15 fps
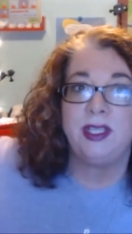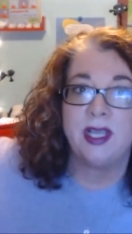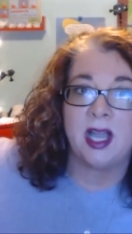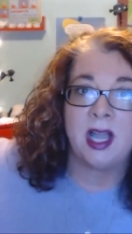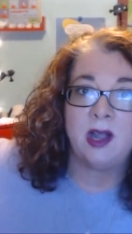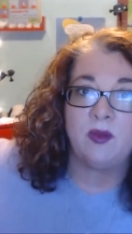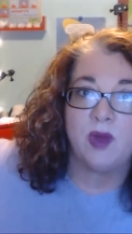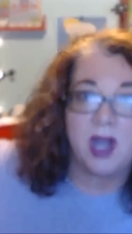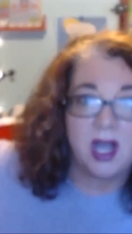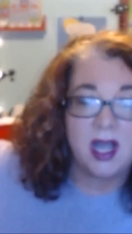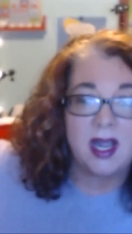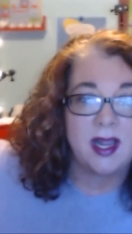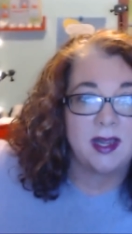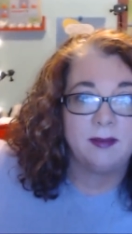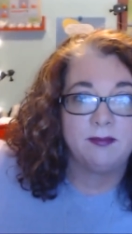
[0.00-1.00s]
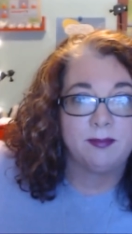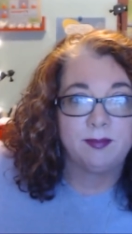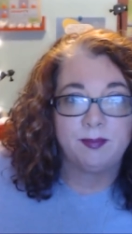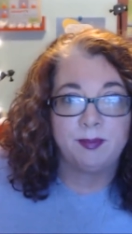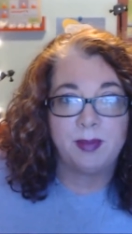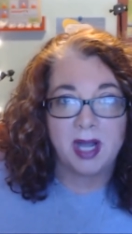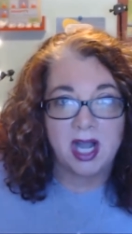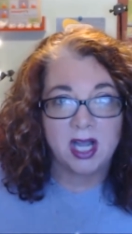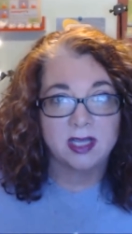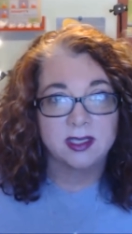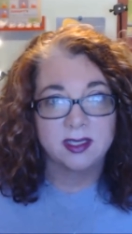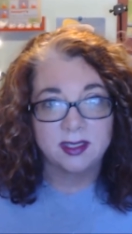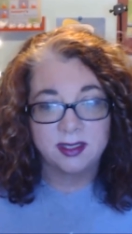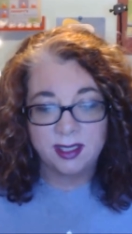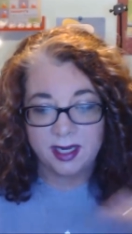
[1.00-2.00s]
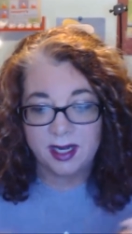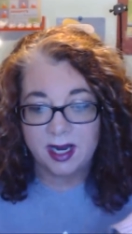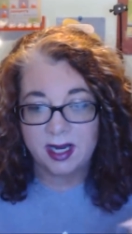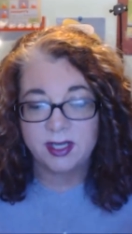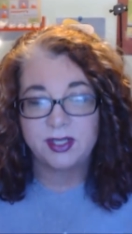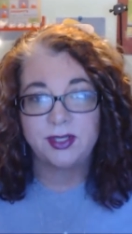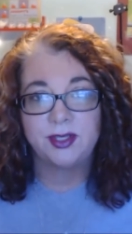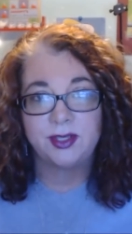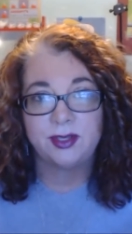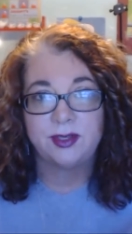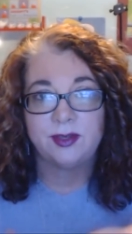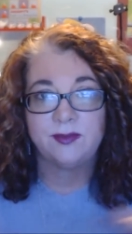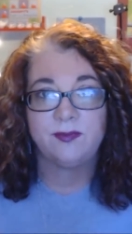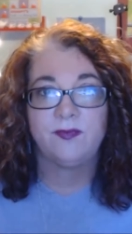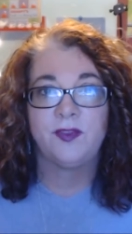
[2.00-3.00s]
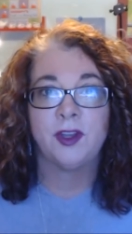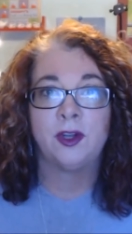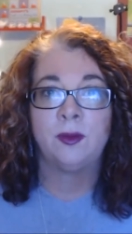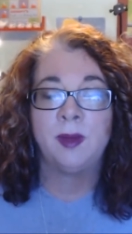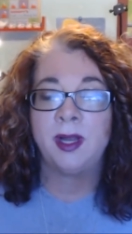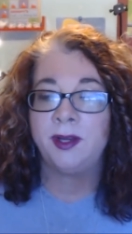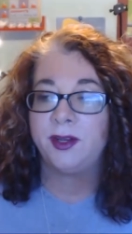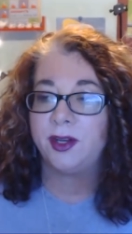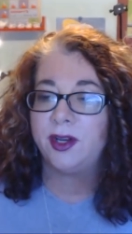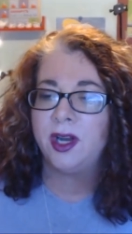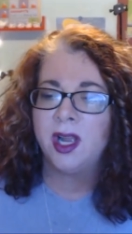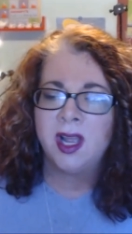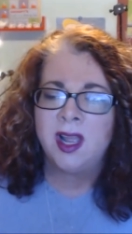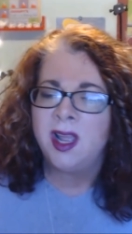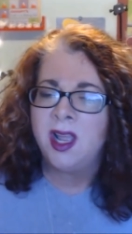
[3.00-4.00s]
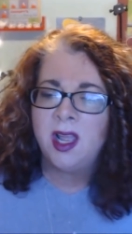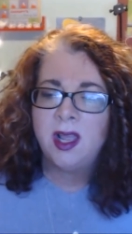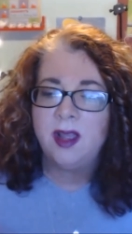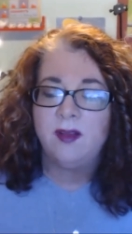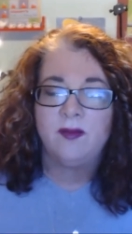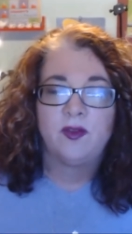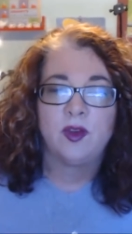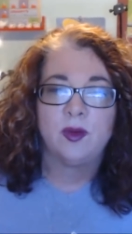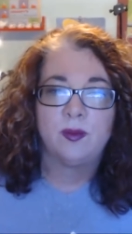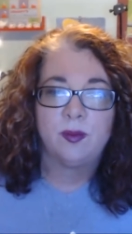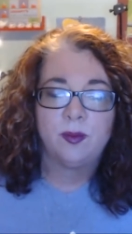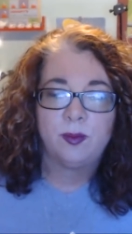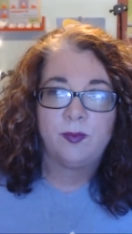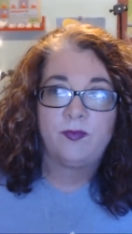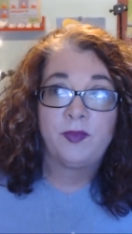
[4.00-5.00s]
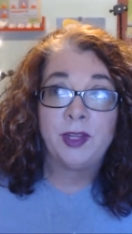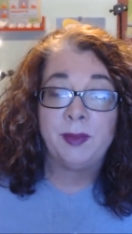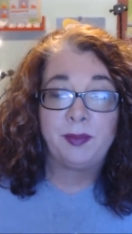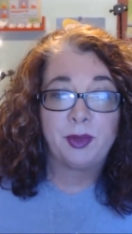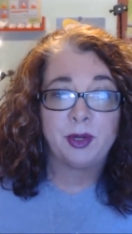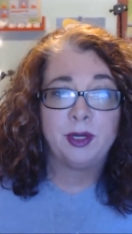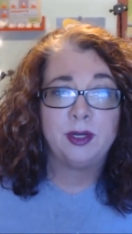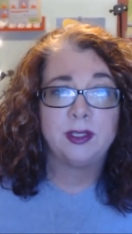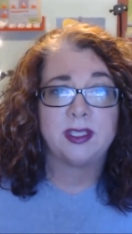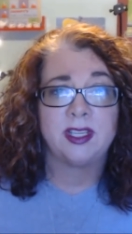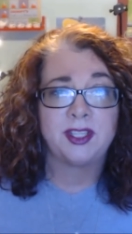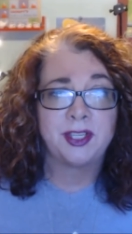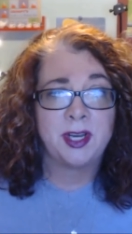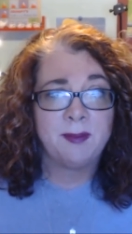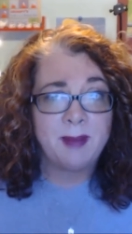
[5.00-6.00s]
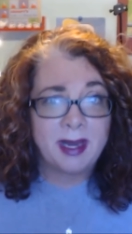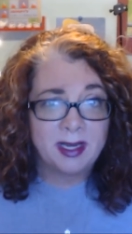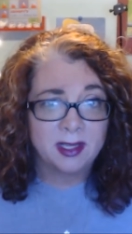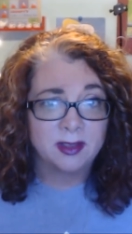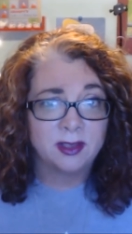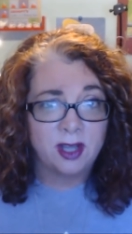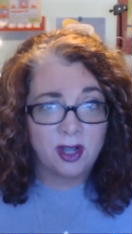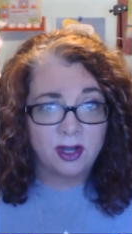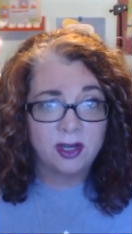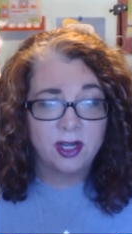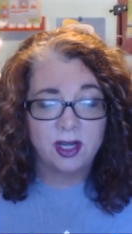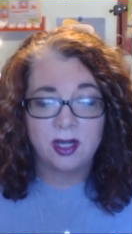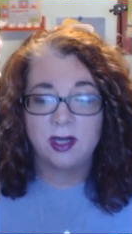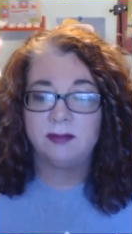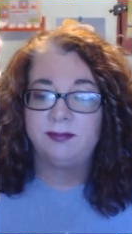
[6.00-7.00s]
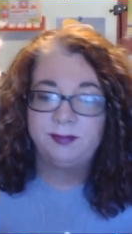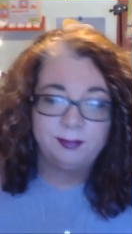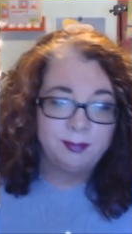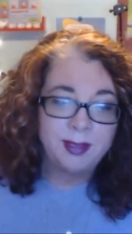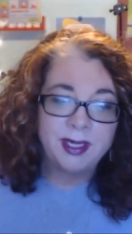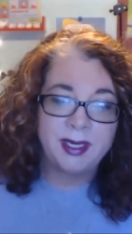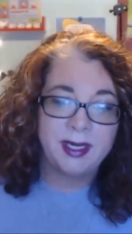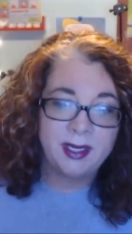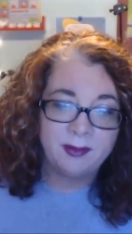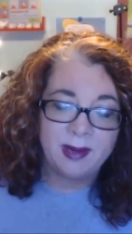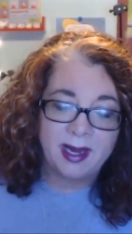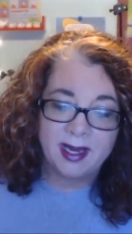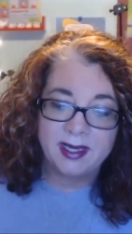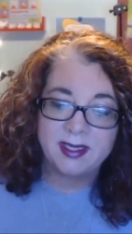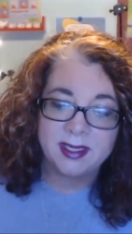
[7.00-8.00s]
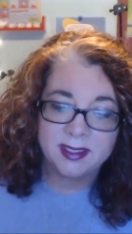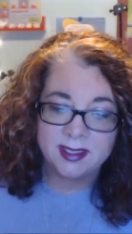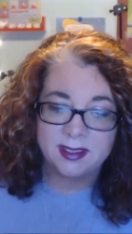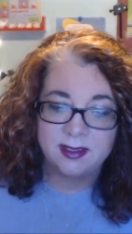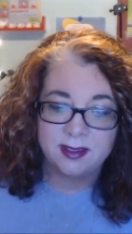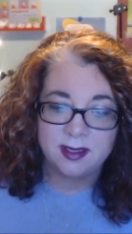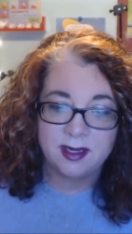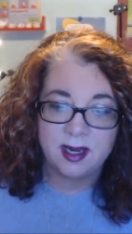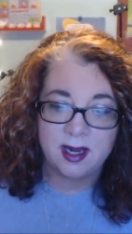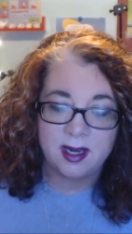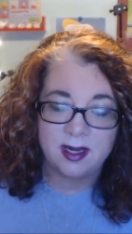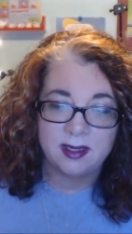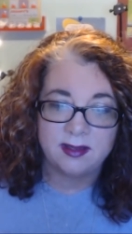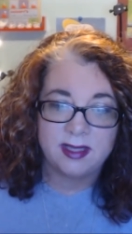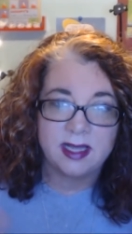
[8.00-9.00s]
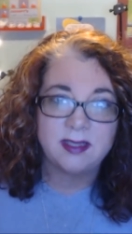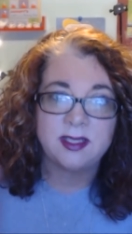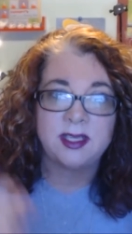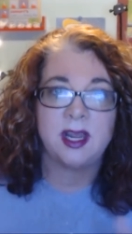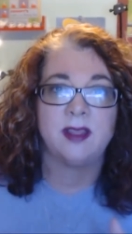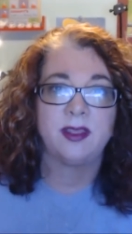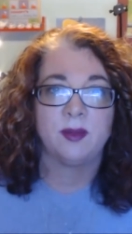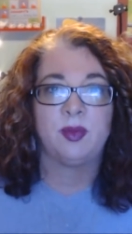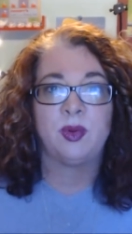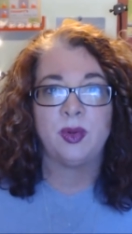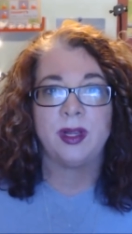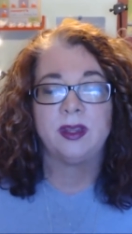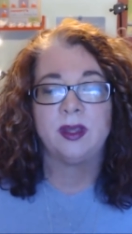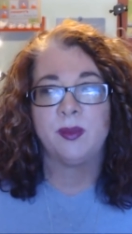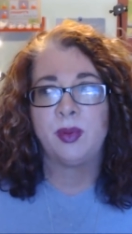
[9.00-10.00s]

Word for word: DIY box that I film under for flip throughs. It should have made it longer, but anyway, it doesn't. That's not the point.